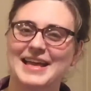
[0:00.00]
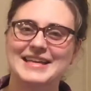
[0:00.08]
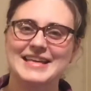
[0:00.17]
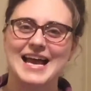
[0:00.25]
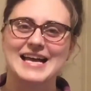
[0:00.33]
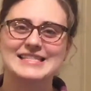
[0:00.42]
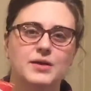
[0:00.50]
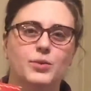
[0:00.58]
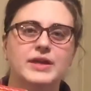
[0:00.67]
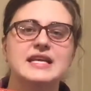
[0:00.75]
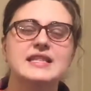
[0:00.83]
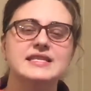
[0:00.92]
Yes,
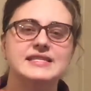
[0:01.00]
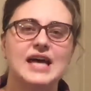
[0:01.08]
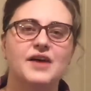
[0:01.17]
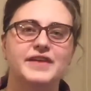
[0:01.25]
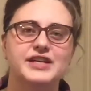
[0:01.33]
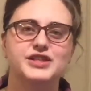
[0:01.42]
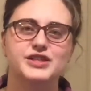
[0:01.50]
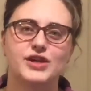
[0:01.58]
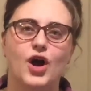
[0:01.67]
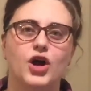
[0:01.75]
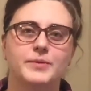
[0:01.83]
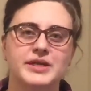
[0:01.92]
we did the Salvation
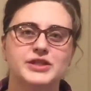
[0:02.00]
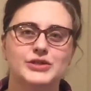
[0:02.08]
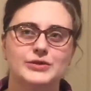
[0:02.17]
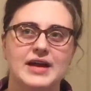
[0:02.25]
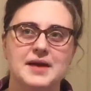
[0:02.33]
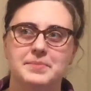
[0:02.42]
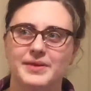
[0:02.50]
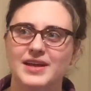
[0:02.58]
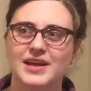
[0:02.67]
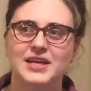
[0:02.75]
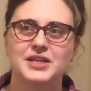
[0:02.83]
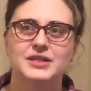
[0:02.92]
Army trip
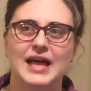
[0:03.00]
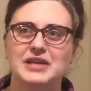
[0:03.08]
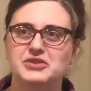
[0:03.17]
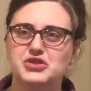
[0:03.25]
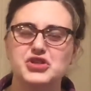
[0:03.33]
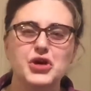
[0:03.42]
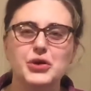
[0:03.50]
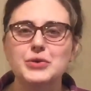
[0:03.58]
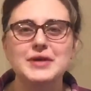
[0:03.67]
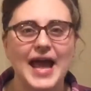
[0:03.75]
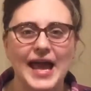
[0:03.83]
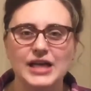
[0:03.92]
like
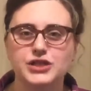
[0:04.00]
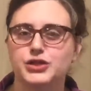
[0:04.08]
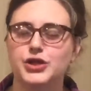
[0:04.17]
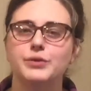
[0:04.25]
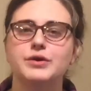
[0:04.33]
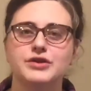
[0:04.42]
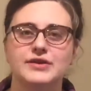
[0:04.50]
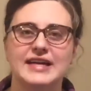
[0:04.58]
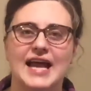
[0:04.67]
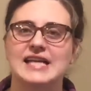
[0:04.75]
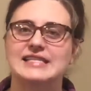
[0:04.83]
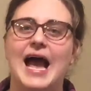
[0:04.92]
2 or 3
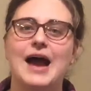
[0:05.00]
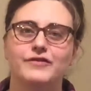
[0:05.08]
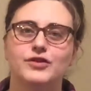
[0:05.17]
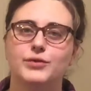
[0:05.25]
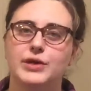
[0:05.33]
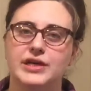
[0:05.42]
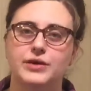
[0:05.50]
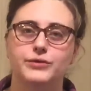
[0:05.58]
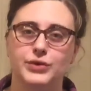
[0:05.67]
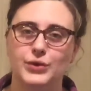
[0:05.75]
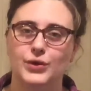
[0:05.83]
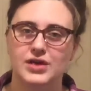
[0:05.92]
days after we
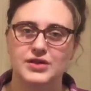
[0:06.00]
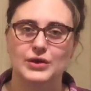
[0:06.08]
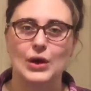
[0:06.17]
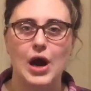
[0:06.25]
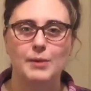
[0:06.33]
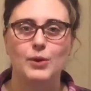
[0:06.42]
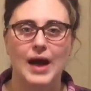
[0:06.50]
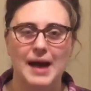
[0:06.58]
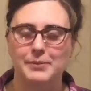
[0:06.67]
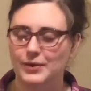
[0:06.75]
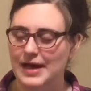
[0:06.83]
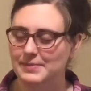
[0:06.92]
recorded the caramel
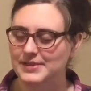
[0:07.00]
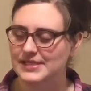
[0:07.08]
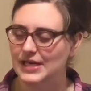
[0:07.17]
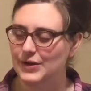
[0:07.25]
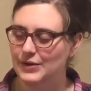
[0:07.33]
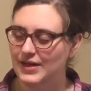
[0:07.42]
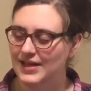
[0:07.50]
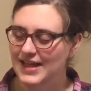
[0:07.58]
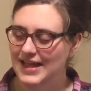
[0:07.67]
apple episode.